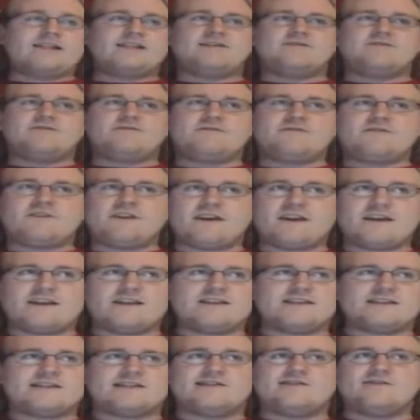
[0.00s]
Lots of
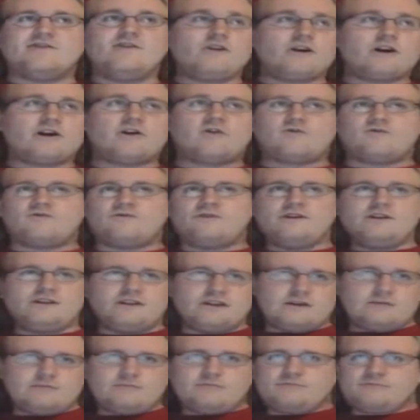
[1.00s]
things look
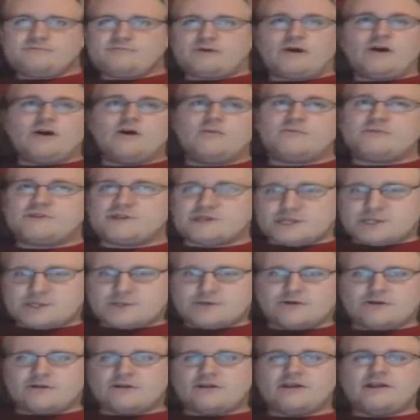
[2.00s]
really
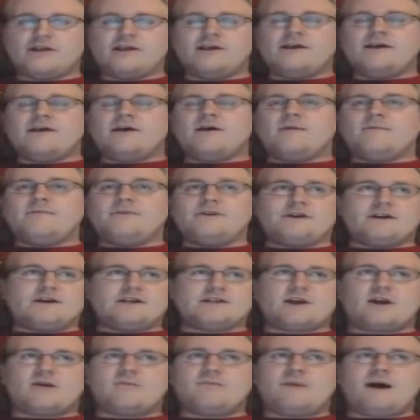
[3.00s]
purposeful
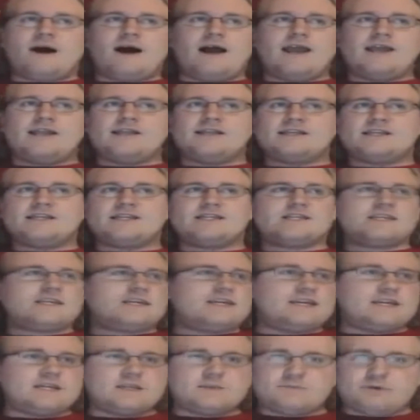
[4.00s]
because our mind
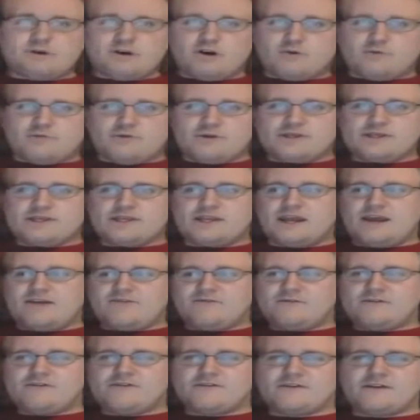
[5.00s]
sees purpose in
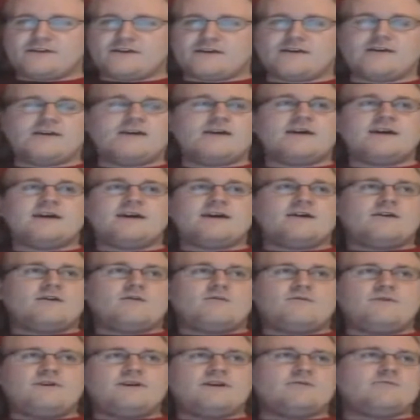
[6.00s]
everything.
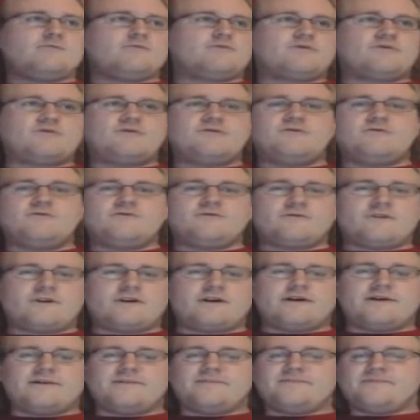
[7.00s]
We can prove
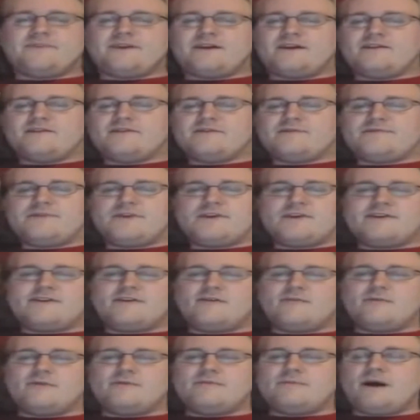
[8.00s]
that the
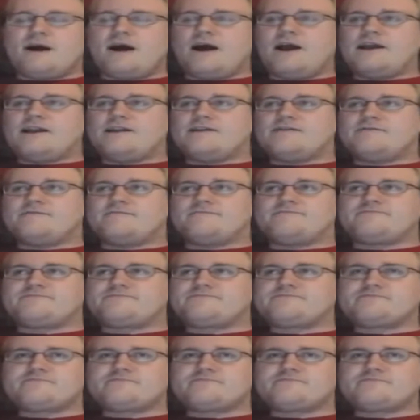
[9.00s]
human mind